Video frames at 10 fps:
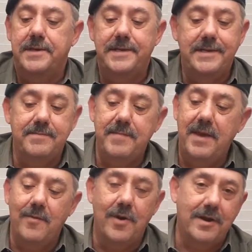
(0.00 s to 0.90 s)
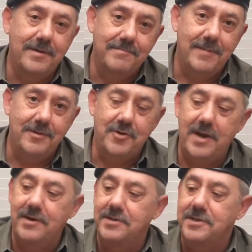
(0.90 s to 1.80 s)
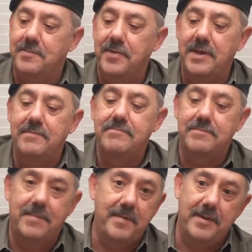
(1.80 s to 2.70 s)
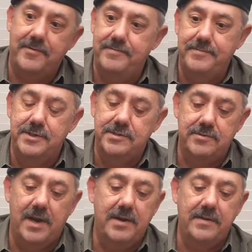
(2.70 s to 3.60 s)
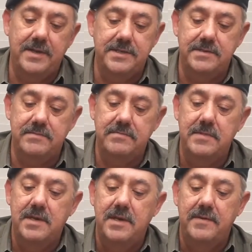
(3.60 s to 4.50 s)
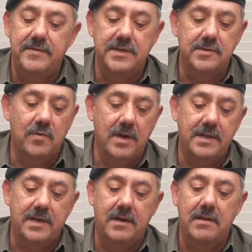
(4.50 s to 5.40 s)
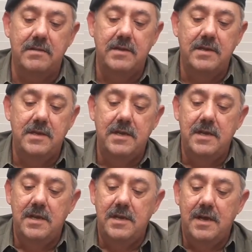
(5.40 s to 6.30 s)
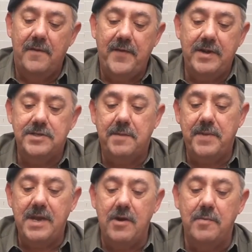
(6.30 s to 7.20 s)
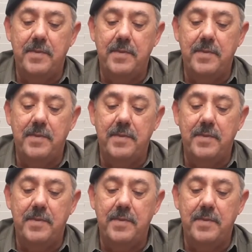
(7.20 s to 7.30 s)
It may work. I'll try it on something. Maybe I'll just try it on this, and if it doesn't work, then I'll figure something out.